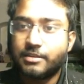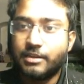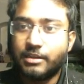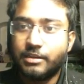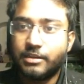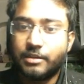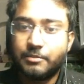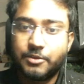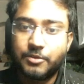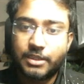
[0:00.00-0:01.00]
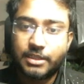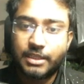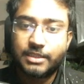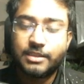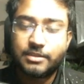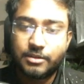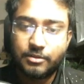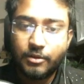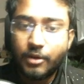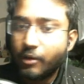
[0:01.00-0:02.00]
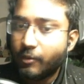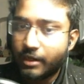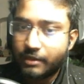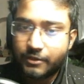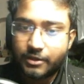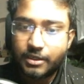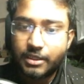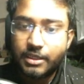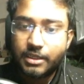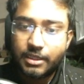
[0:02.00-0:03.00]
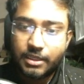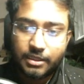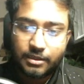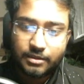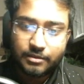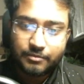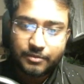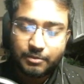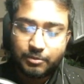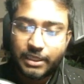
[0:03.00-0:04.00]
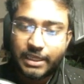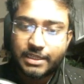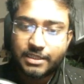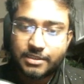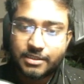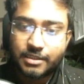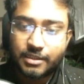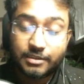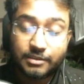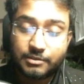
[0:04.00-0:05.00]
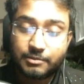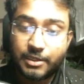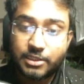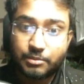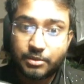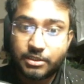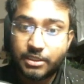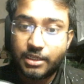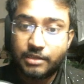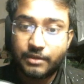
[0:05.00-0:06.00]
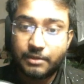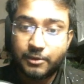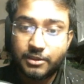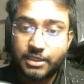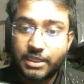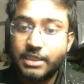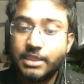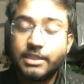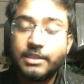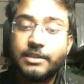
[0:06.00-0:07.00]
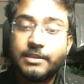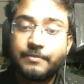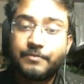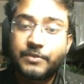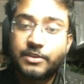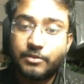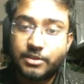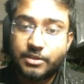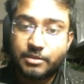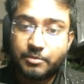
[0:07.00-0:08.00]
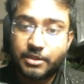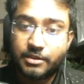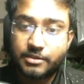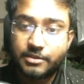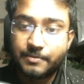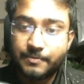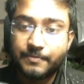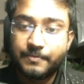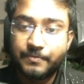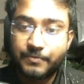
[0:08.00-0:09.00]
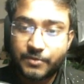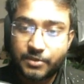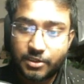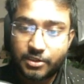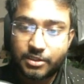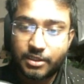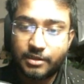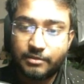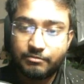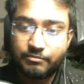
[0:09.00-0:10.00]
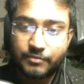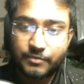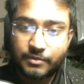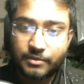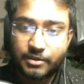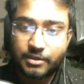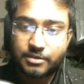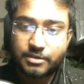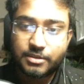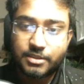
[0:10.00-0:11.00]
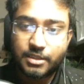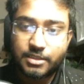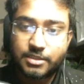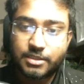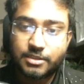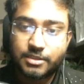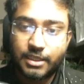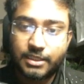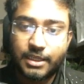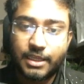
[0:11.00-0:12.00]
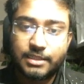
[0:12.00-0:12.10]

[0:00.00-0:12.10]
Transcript: I am doing it like this. So whenever the plane is the spaceship is here, if I press Z, so it just appears just there, just like that.